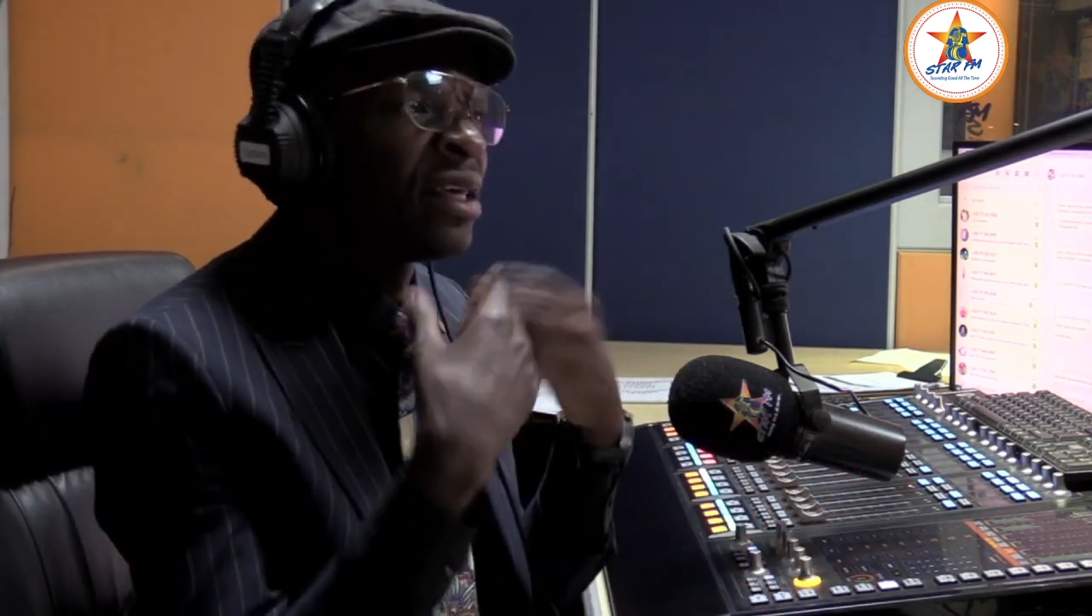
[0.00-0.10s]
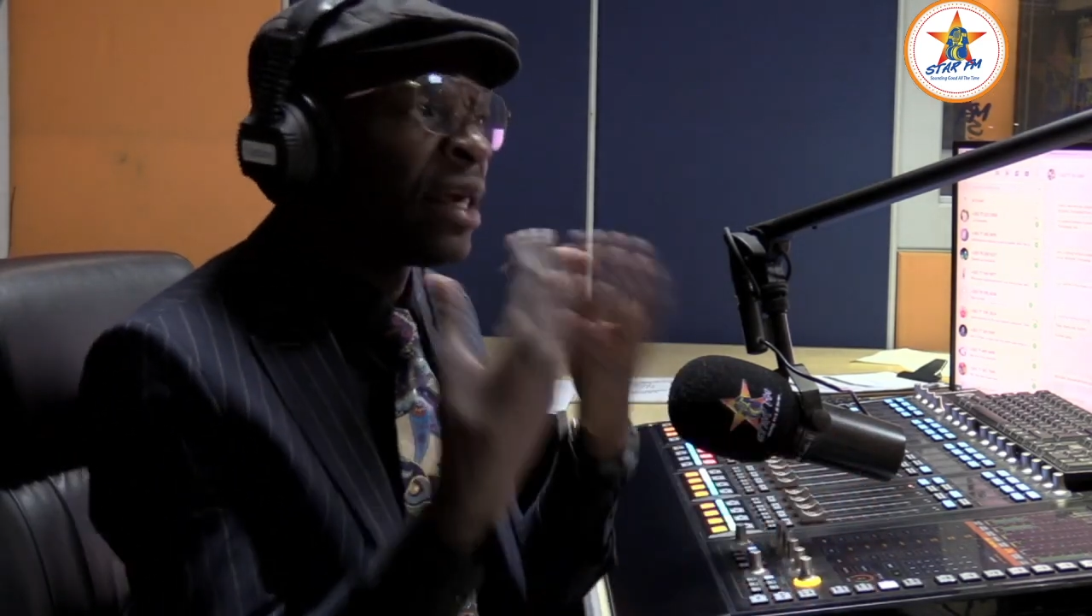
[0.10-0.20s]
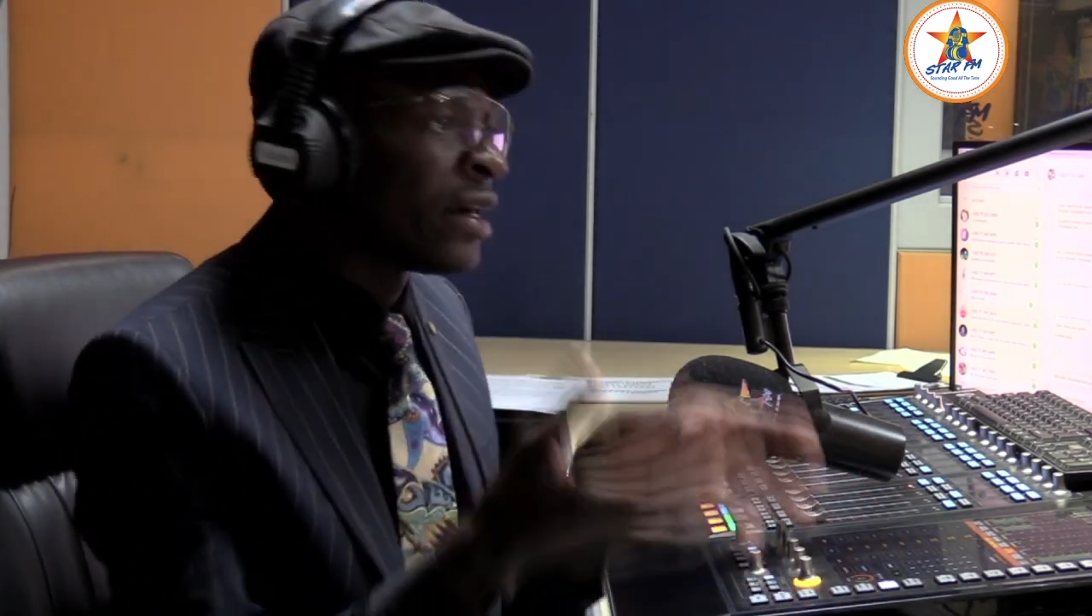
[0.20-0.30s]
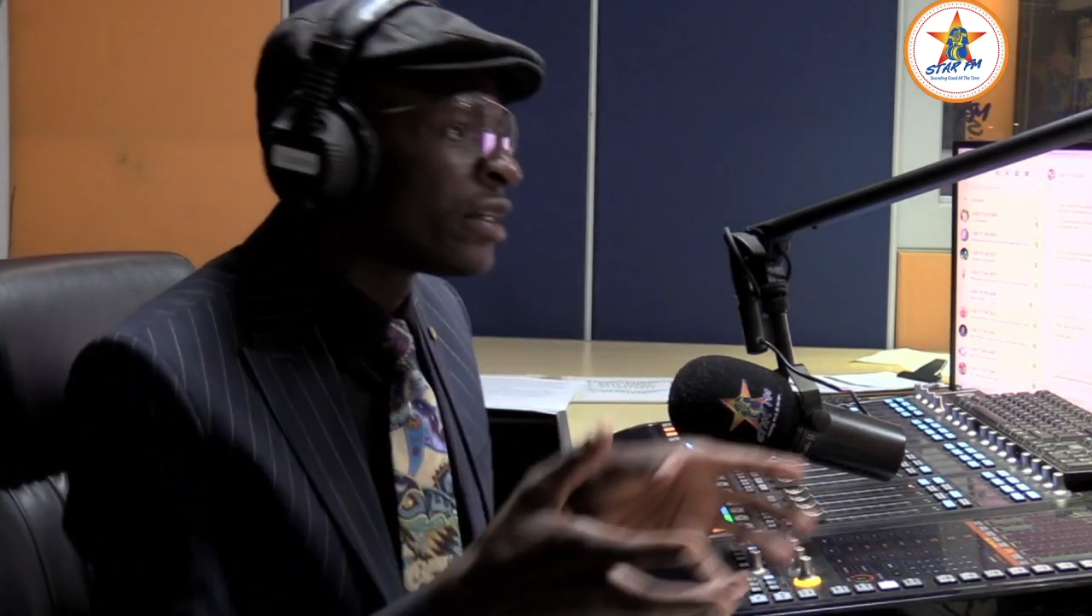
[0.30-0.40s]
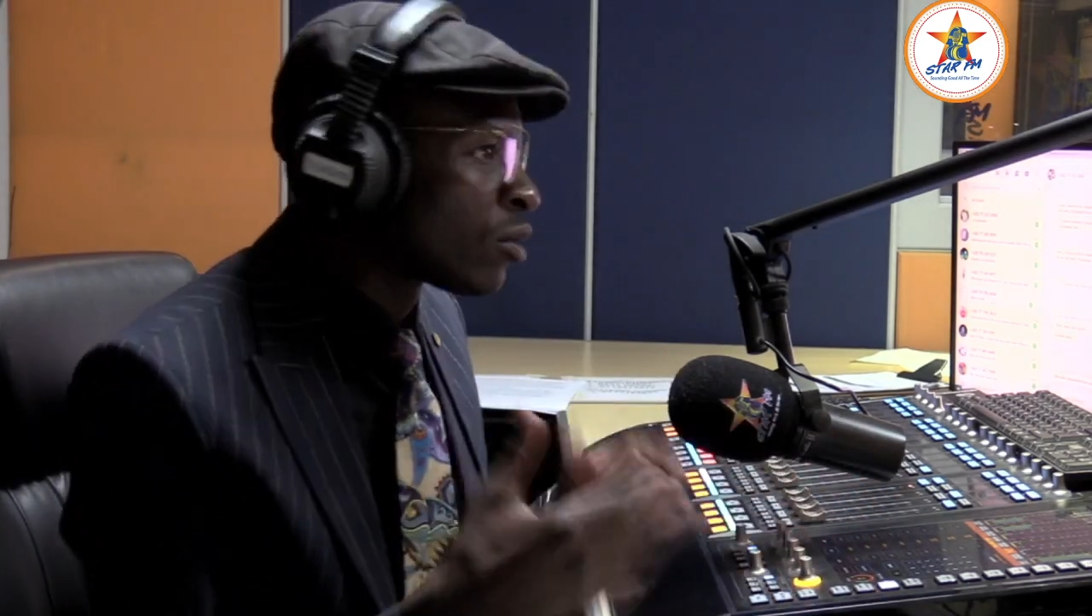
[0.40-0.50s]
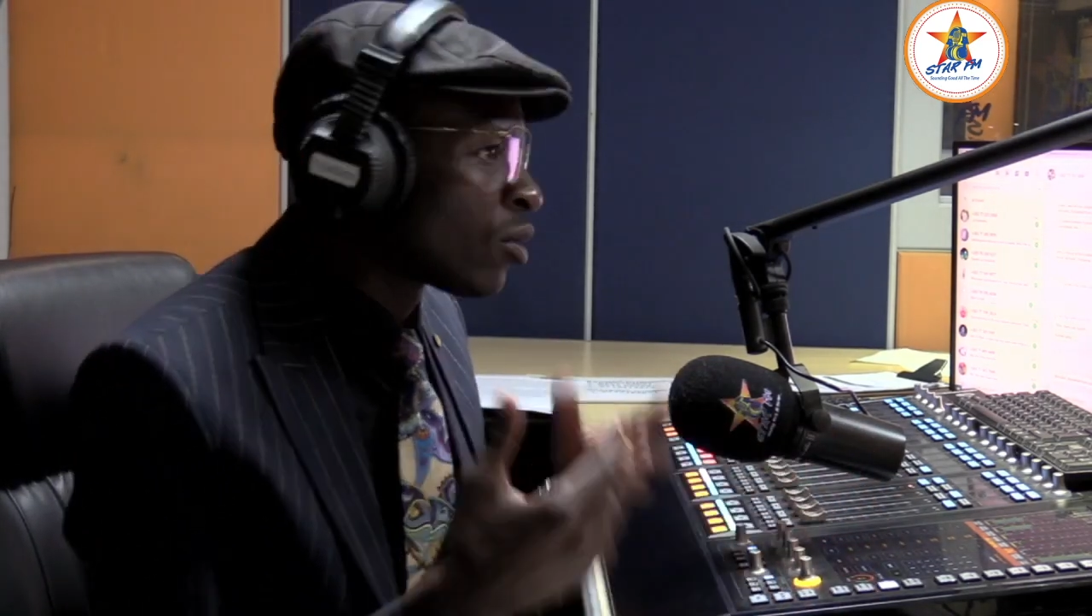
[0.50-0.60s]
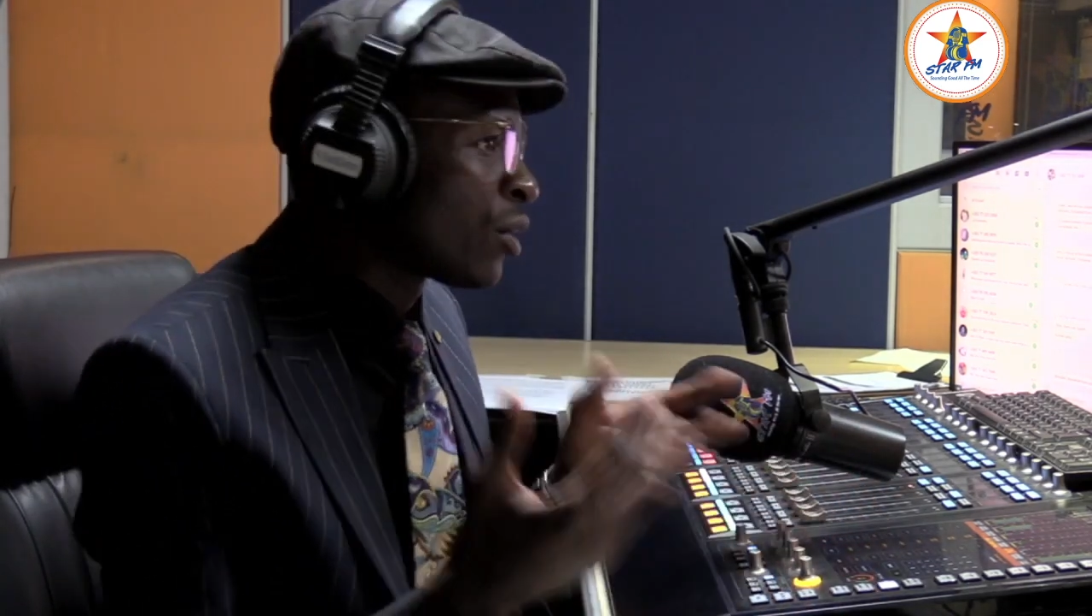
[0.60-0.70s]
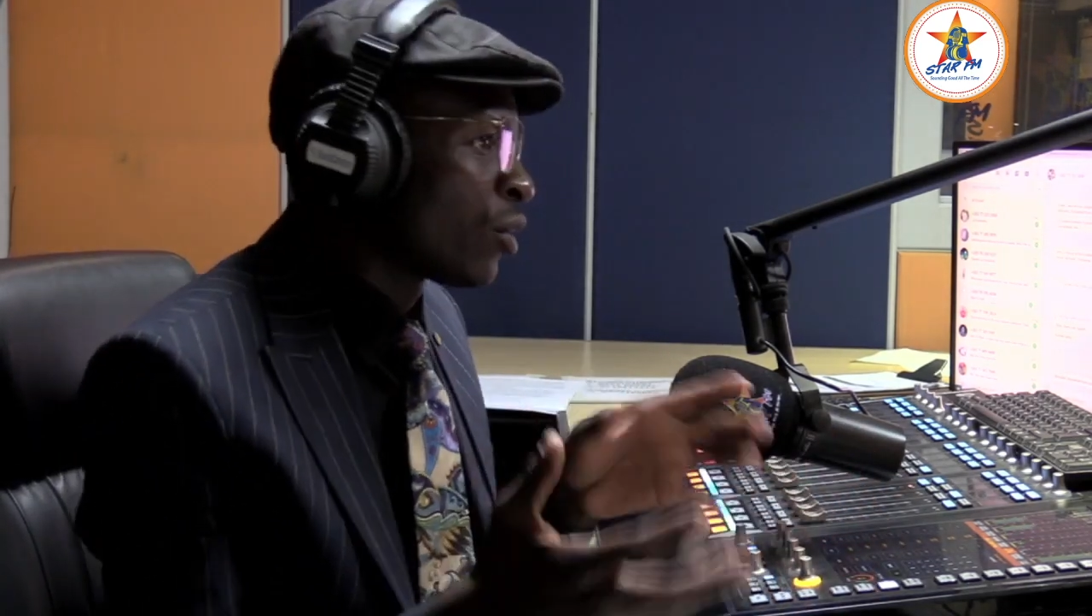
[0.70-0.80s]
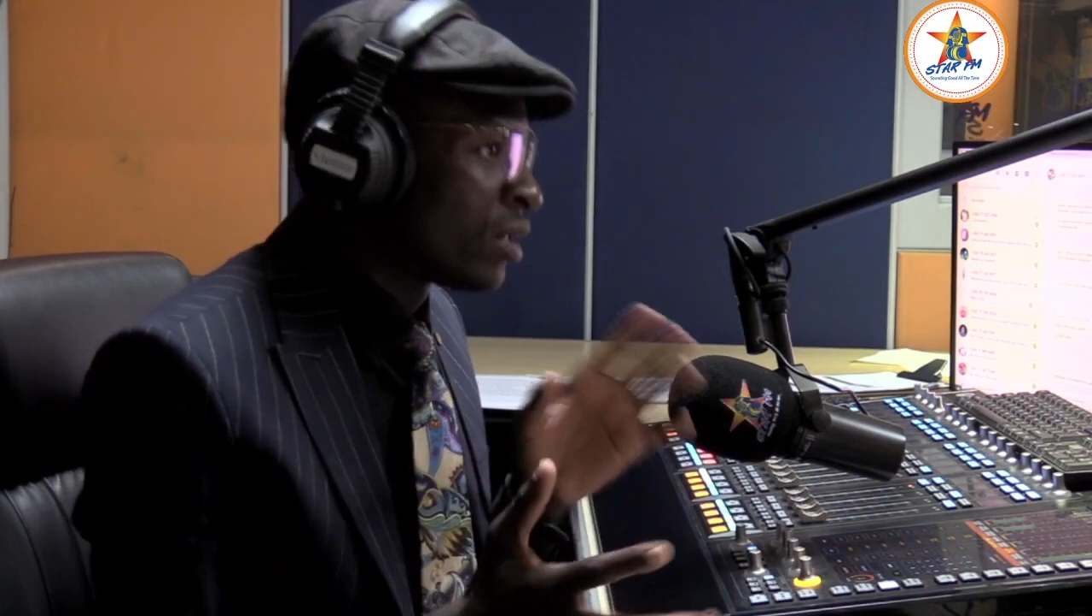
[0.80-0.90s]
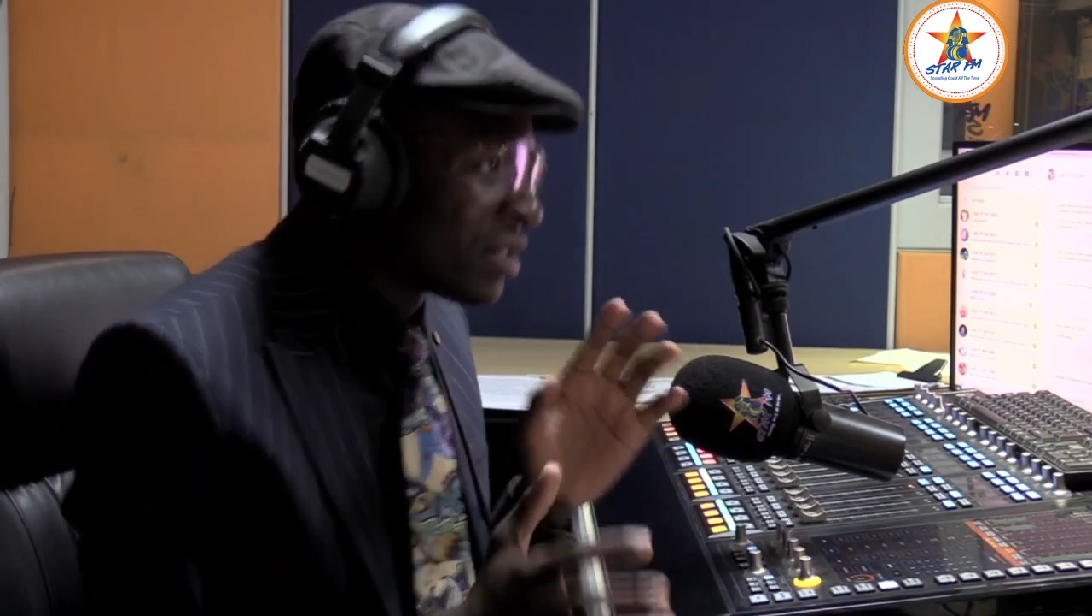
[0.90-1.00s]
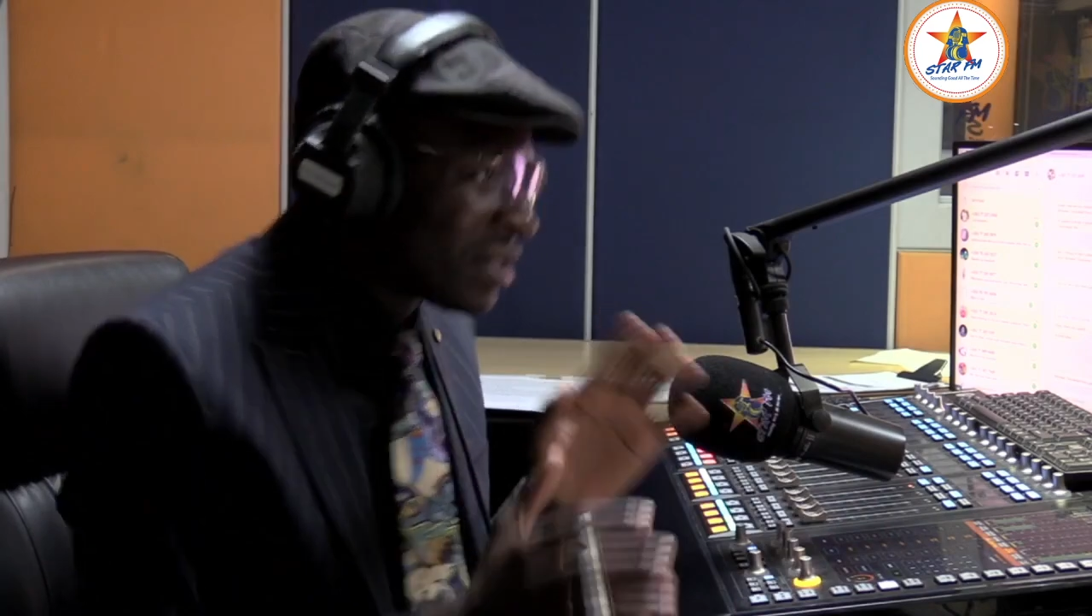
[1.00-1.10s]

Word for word: gigs and whatnot.